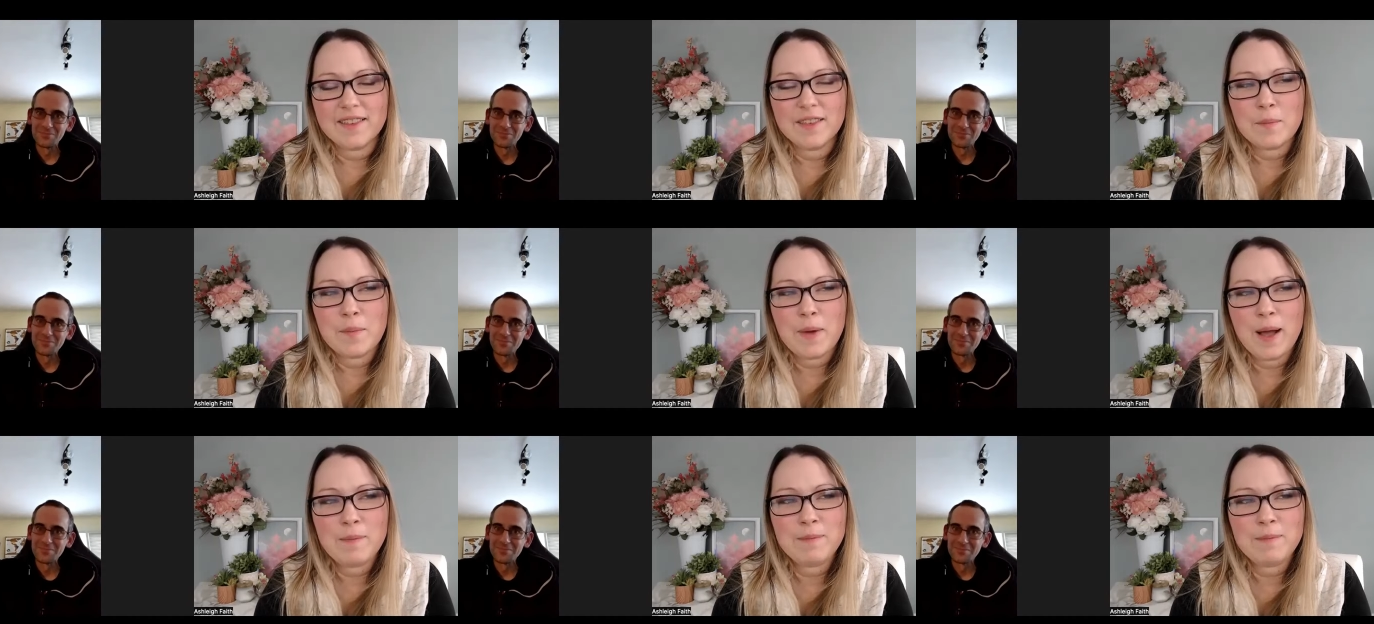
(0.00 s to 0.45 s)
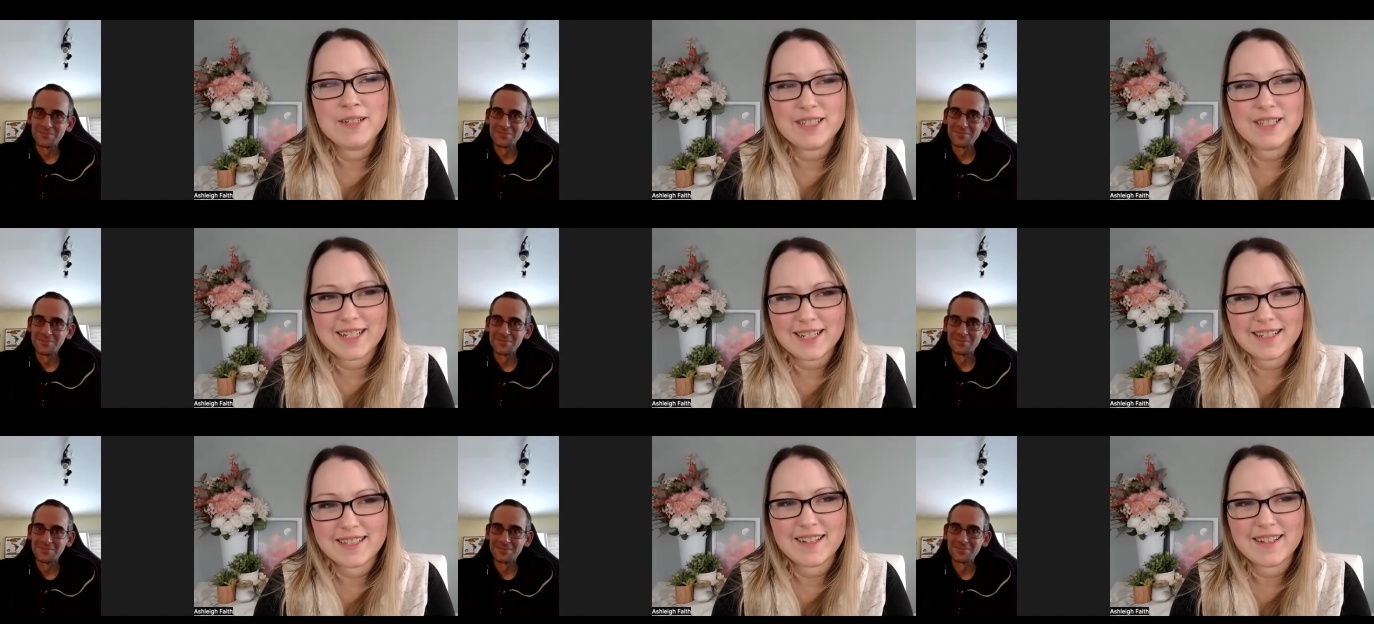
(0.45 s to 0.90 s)
Speaker 1: and the
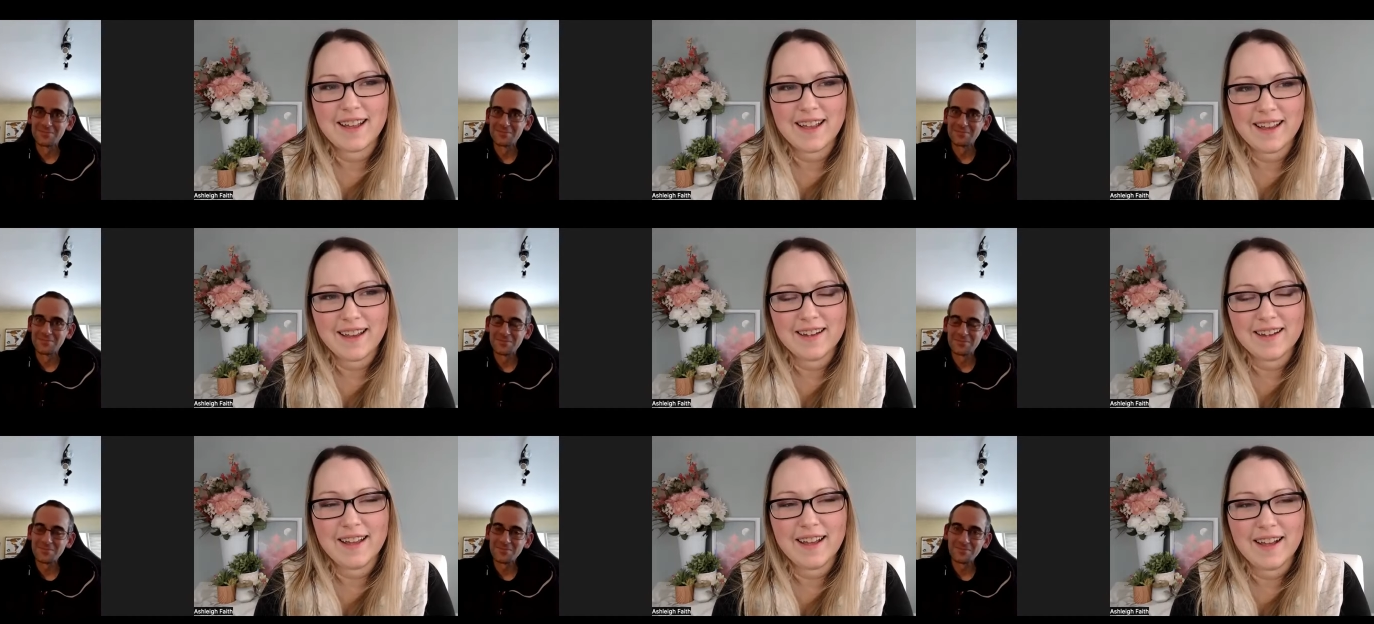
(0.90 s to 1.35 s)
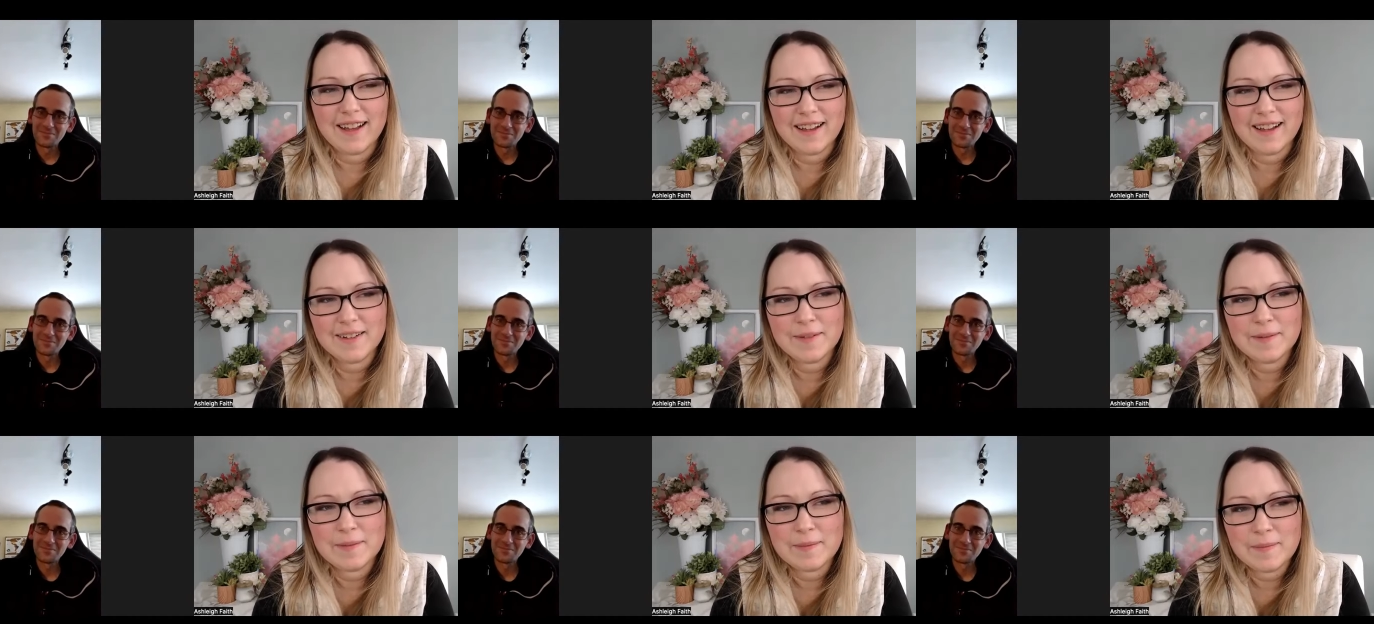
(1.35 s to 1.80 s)
publishing side,
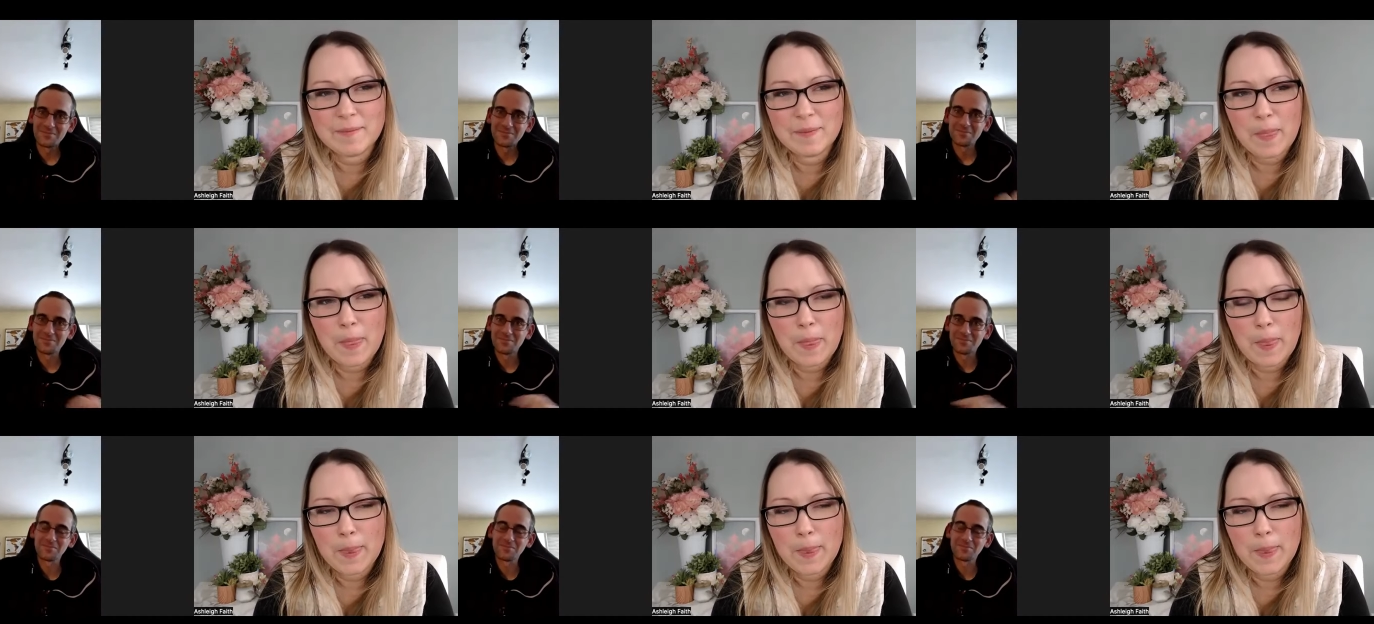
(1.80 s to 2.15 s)
um,